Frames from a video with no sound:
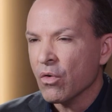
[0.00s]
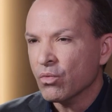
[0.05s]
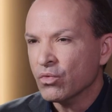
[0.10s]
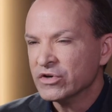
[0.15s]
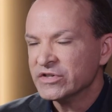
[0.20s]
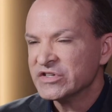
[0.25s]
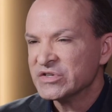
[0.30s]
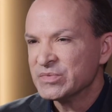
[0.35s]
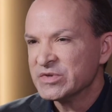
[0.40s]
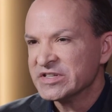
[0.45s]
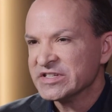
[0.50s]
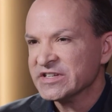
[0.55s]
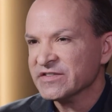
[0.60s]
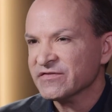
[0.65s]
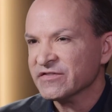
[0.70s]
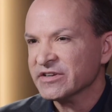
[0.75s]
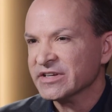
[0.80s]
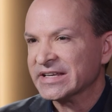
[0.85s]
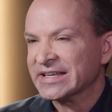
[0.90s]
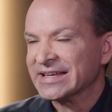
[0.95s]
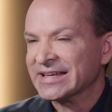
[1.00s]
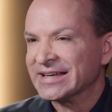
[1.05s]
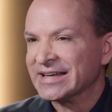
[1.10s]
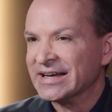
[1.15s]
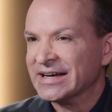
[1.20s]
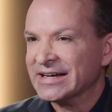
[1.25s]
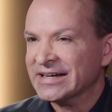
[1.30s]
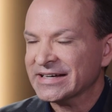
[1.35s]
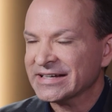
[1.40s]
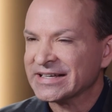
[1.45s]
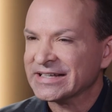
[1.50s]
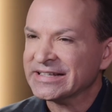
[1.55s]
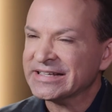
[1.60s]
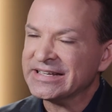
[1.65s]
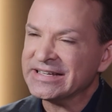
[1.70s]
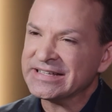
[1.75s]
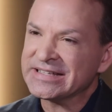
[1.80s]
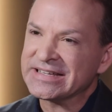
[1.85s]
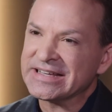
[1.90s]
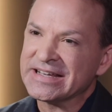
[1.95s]
What specific
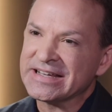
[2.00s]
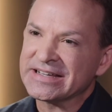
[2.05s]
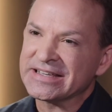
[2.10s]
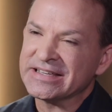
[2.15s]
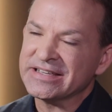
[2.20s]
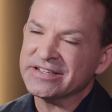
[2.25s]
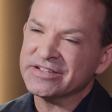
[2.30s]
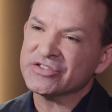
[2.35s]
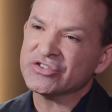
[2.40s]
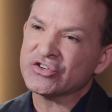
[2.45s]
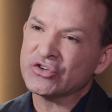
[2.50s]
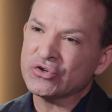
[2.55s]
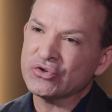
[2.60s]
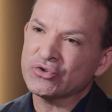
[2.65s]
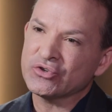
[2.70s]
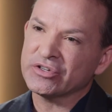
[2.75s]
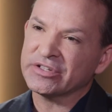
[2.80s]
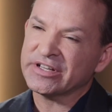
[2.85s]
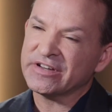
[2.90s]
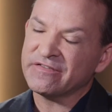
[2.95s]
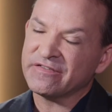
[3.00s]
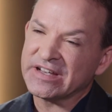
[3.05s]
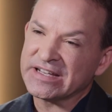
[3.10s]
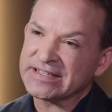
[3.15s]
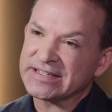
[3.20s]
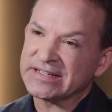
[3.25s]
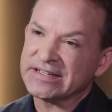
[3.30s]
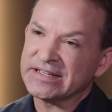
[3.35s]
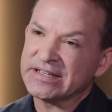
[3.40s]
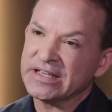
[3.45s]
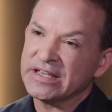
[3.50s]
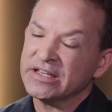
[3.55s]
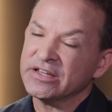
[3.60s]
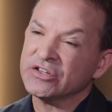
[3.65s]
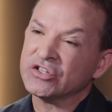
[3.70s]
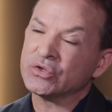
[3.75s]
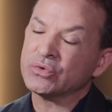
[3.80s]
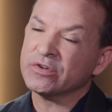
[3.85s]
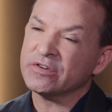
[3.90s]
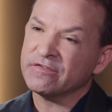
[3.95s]
clean tech is Google investing in
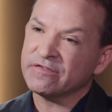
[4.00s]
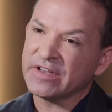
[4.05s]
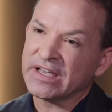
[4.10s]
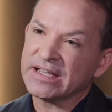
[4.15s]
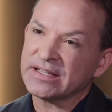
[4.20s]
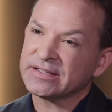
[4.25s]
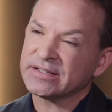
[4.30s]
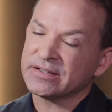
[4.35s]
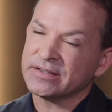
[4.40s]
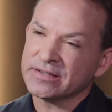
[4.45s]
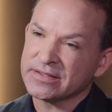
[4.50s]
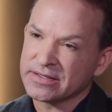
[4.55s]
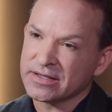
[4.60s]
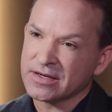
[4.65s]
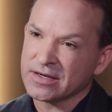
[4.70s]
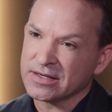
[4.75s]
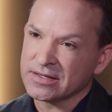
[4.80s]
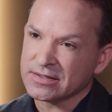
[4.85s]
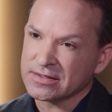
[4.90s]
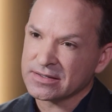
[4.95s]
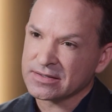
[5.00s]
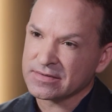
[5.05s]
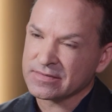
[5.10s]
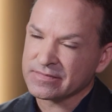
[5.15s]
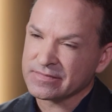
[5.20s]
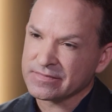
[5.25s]
to advance the science?